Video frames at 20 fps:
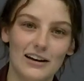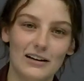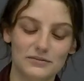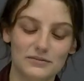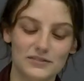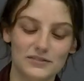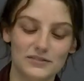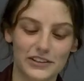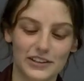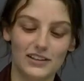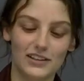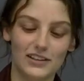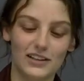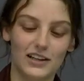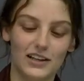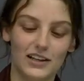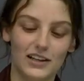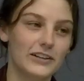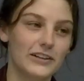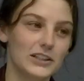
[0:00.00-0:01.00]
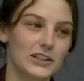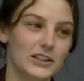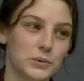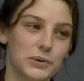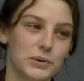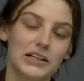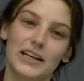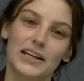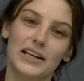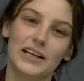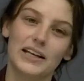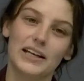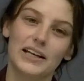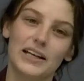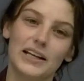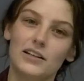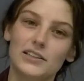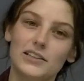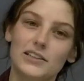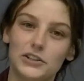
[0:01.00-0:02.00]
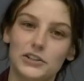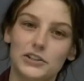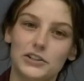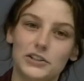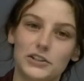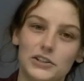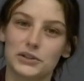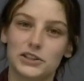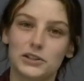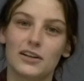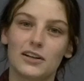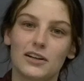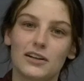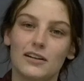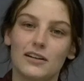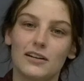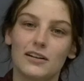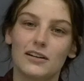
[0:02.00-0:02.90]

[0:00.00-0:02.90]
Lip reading: So they're a lot of fun to work with. They're also super smart.